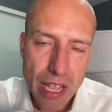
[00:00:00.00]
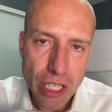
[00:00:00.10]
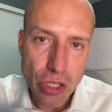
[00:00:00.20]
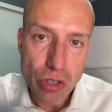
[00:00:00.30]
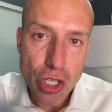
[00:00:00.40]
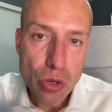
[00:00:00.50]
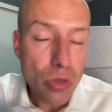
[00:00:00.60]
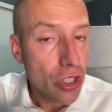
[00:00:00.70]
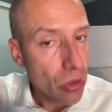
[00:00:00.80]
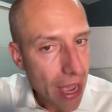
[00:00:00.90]

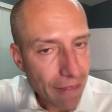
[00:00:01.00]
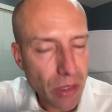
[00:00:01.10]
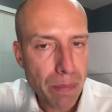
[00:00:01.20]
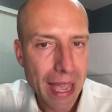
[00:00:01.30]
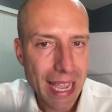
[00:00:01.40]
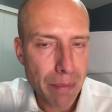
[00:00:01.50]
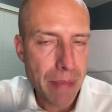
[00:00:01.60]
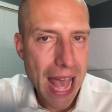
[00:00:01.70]
you do have to pay it